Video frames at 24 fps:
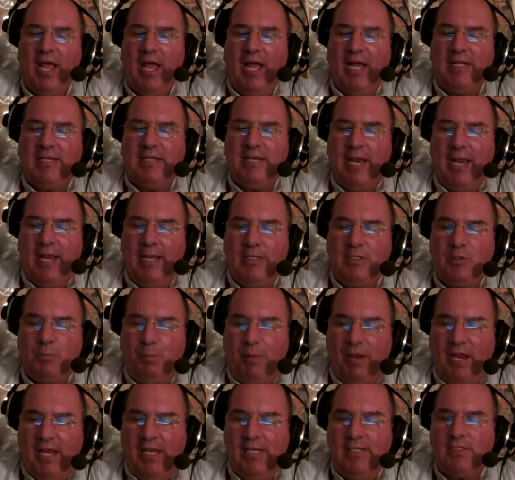attains
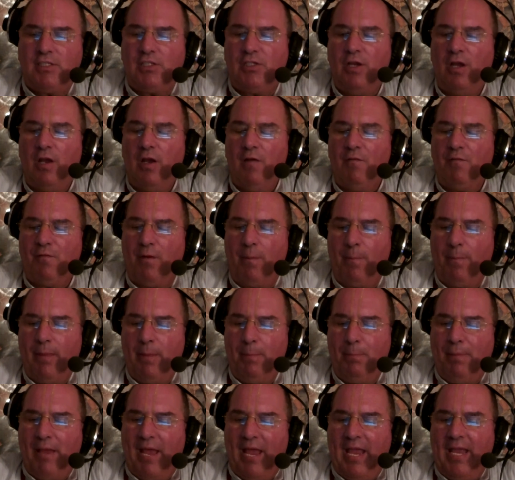peace from the
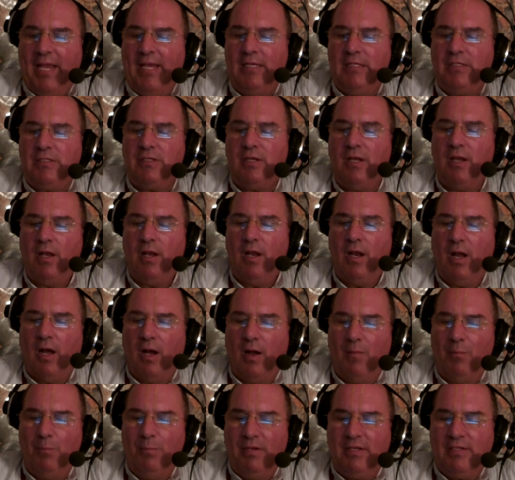pangs
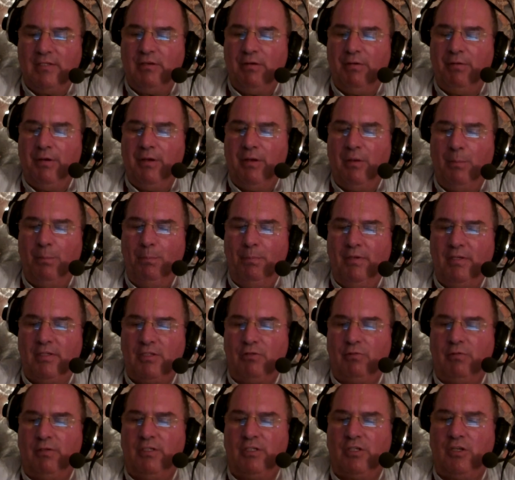of material misery.